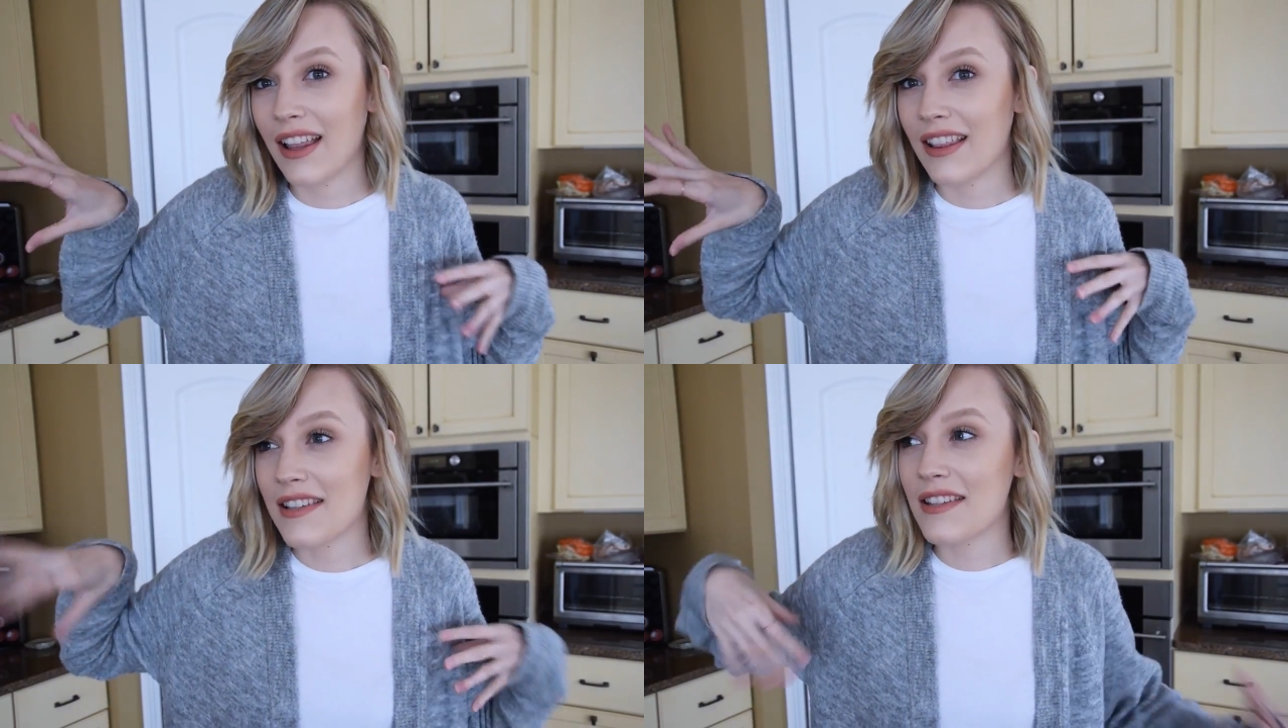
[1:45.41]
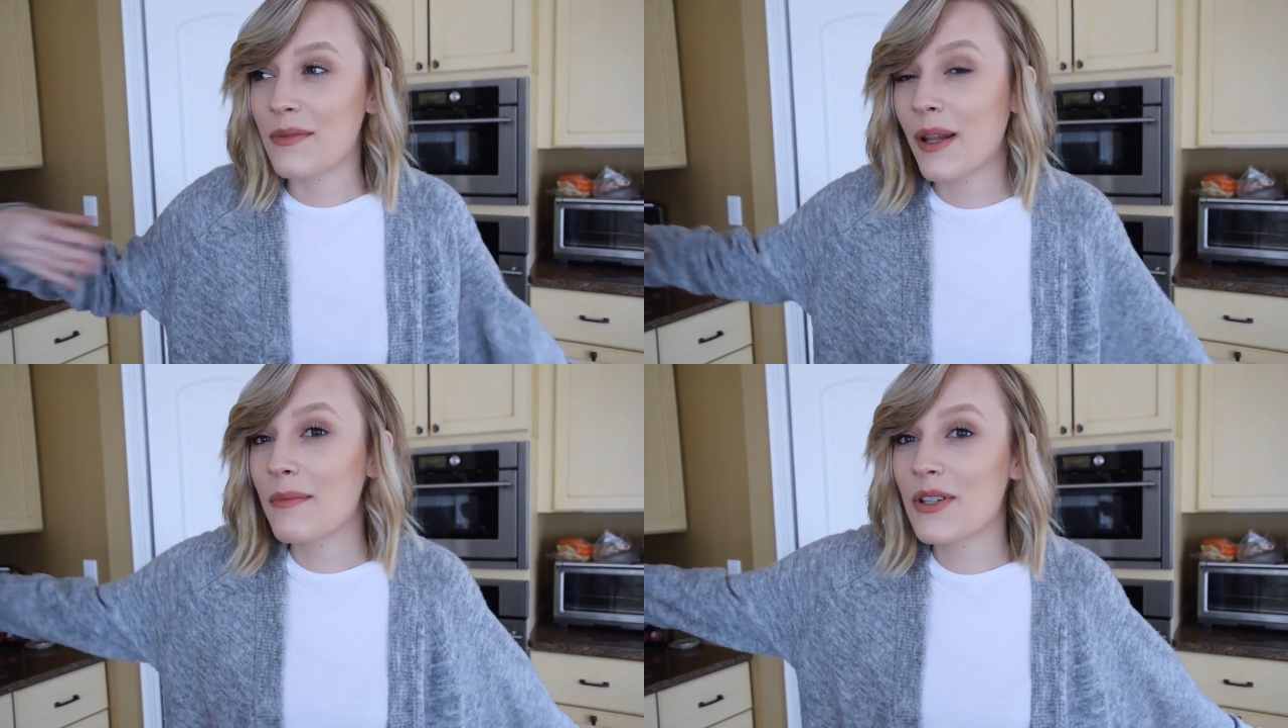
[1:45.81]
this is
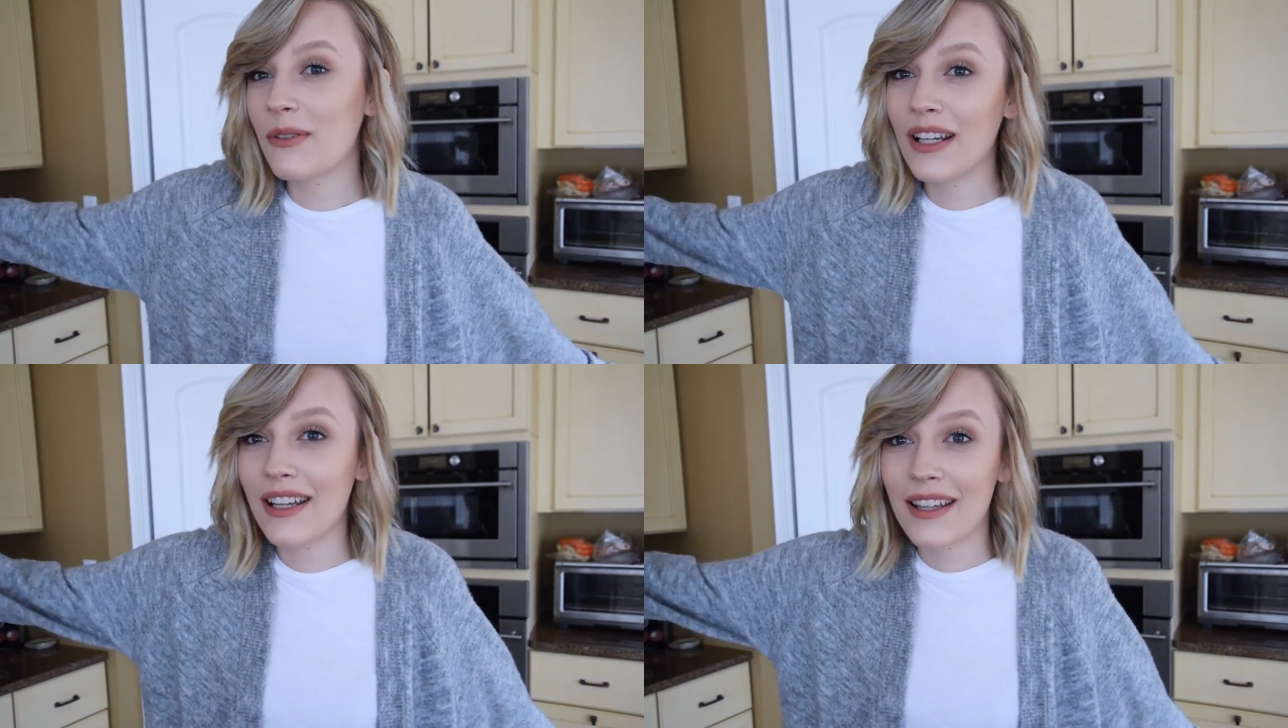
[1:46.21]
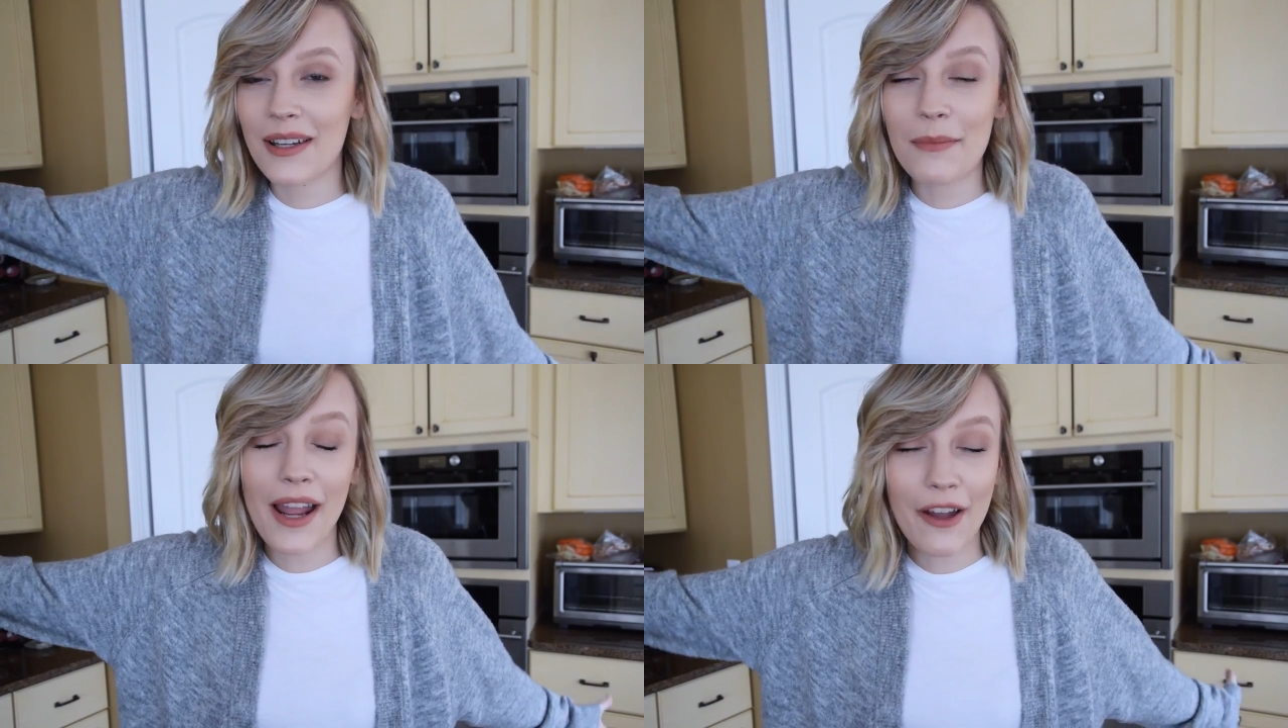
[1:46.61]
what I'm doing
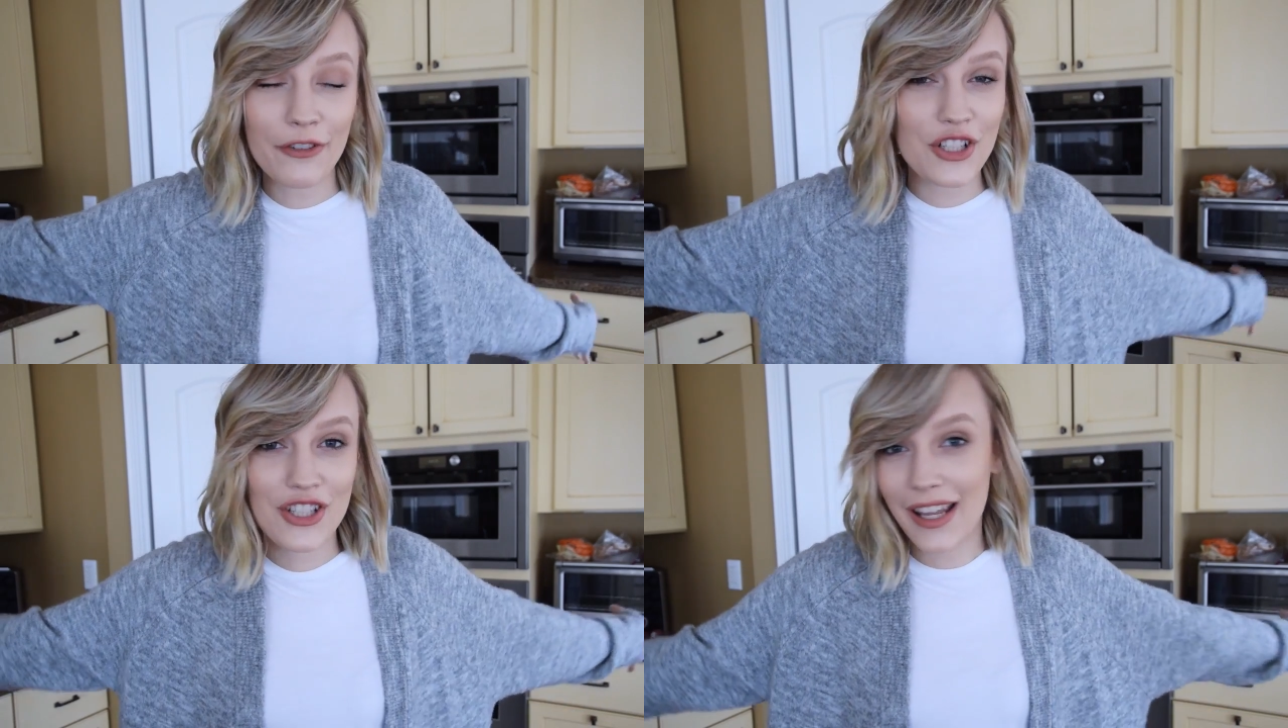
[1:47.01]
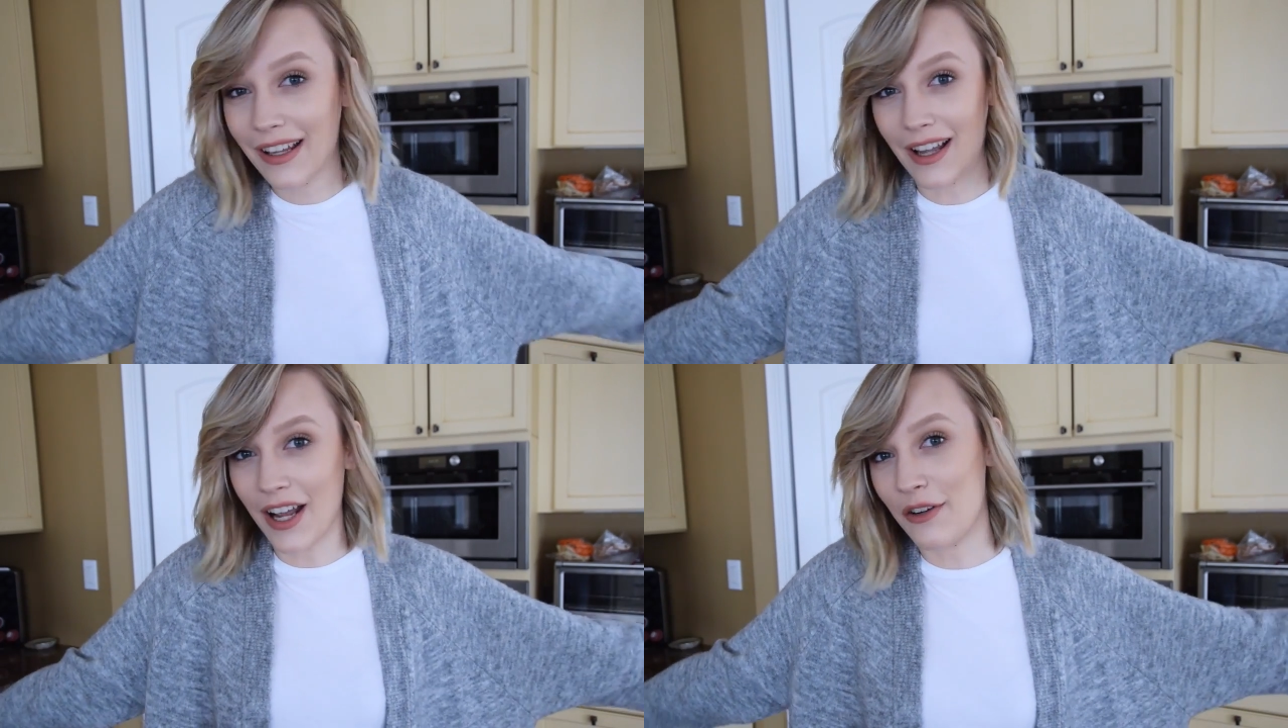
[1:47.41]
in my average
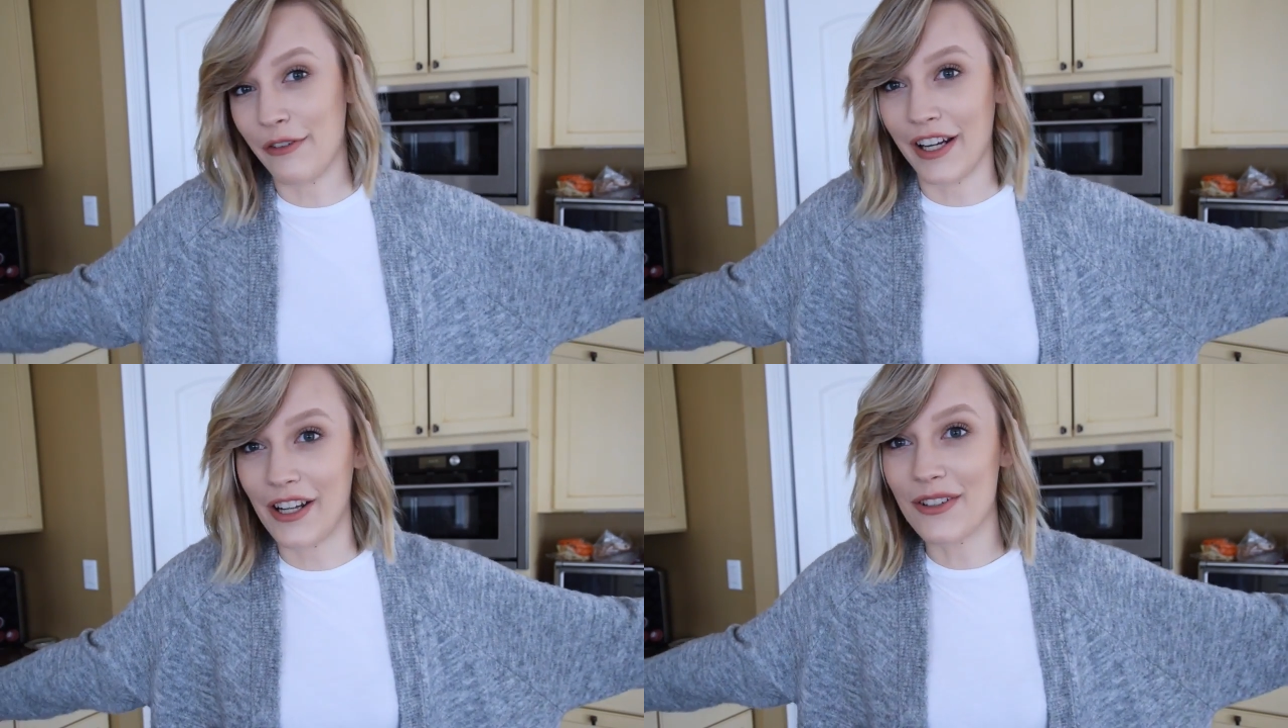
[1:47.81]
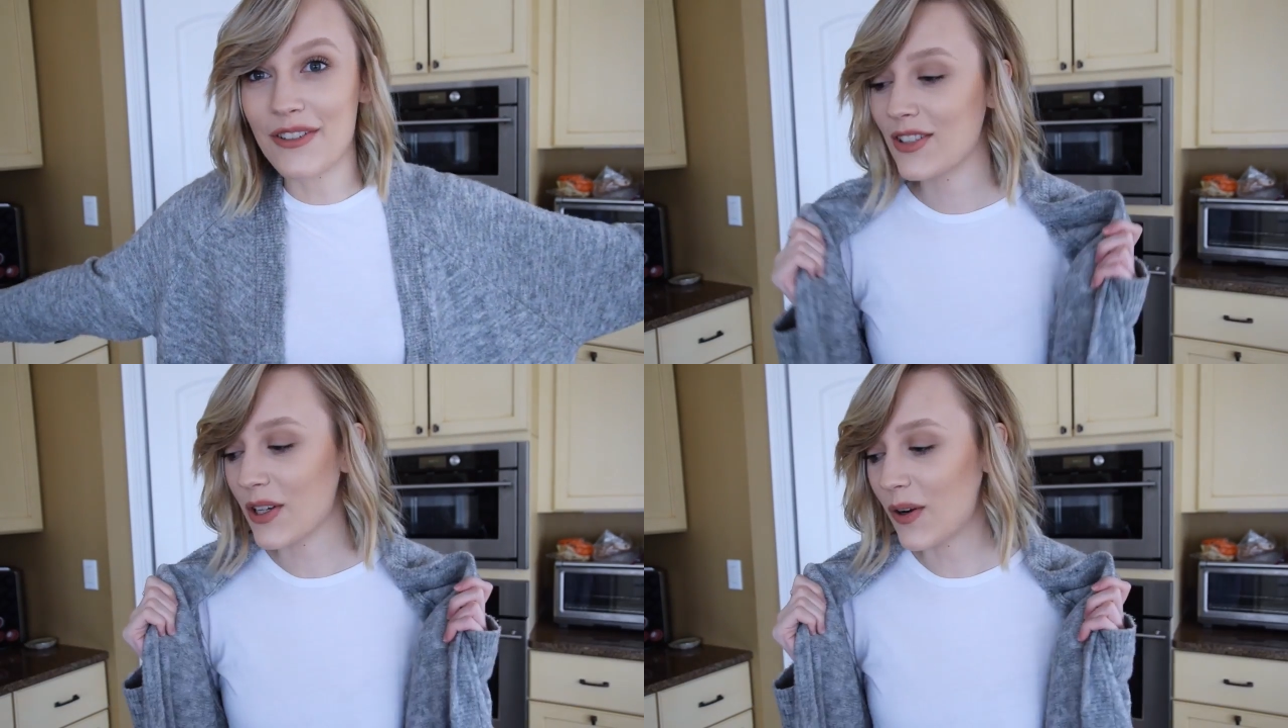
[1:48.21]
day kind of videos.
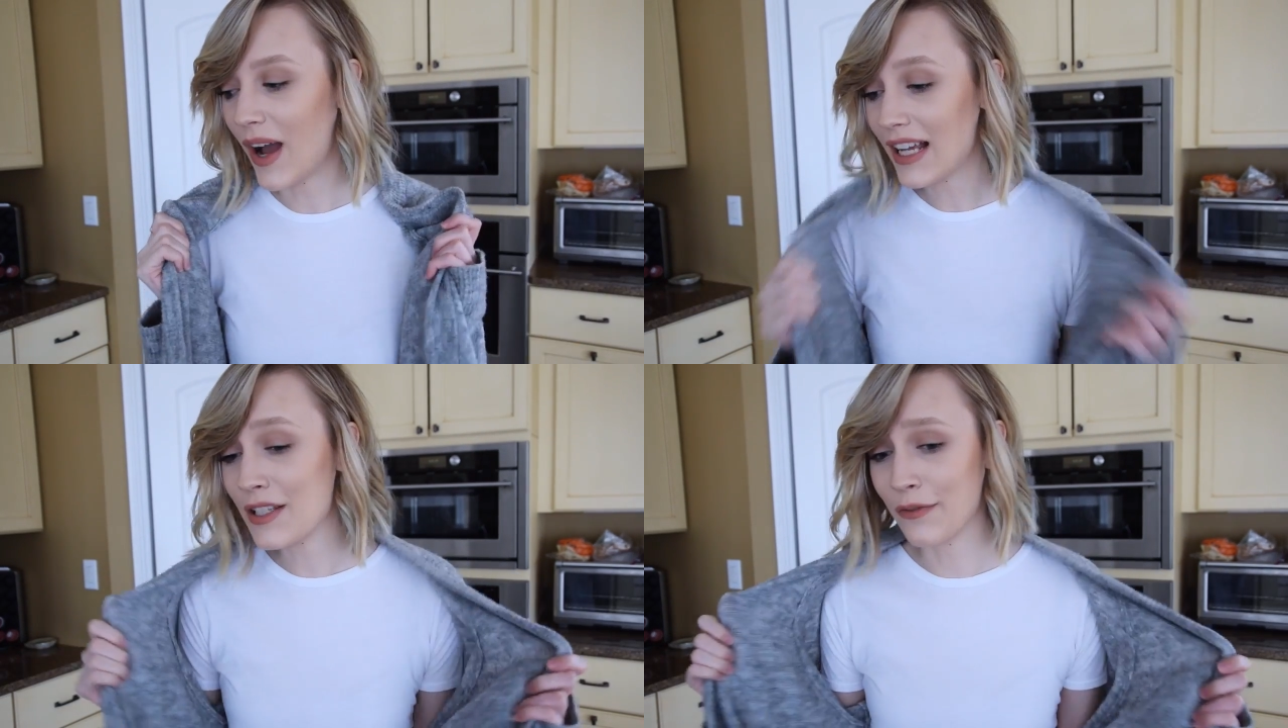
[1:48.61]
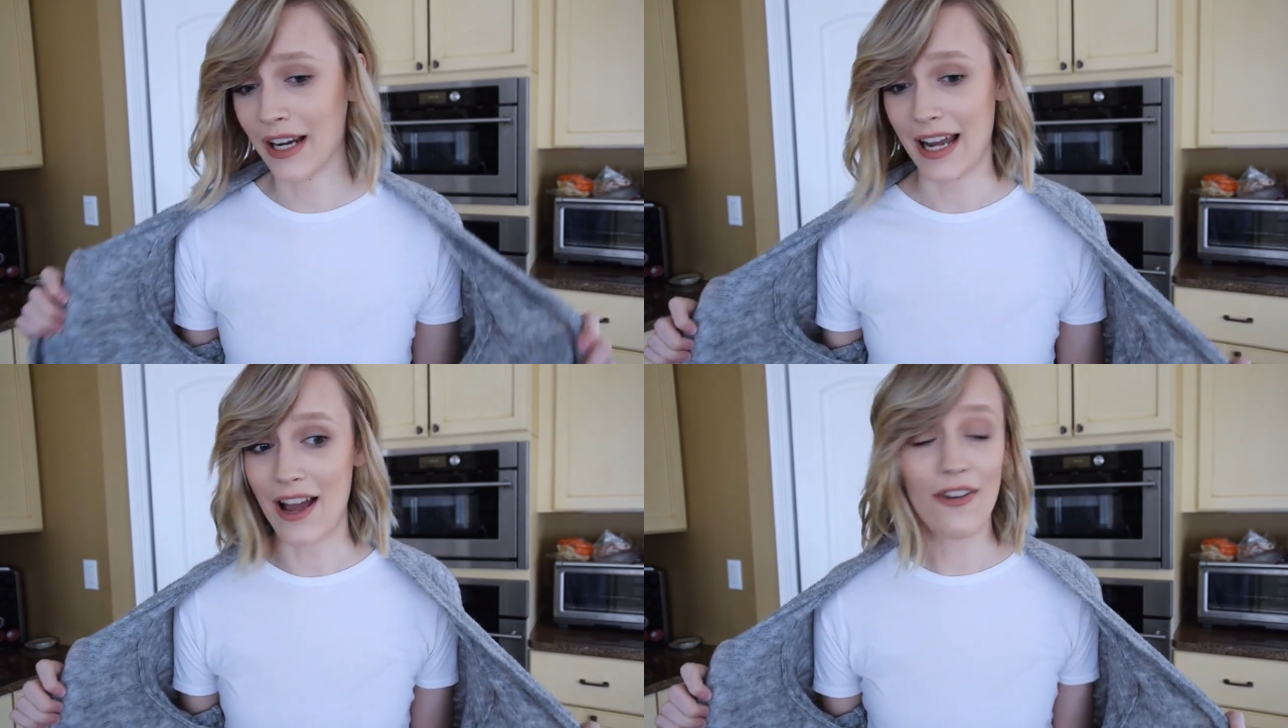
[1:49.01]
So as of
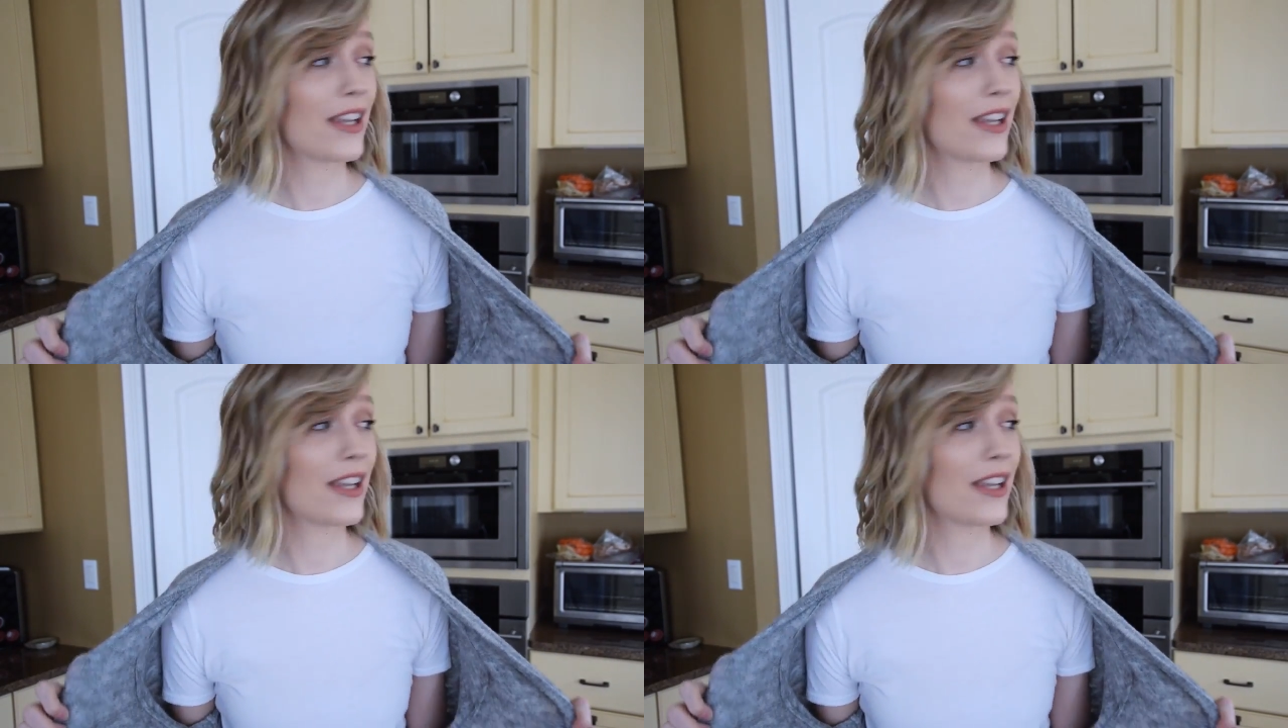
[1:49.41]
right now,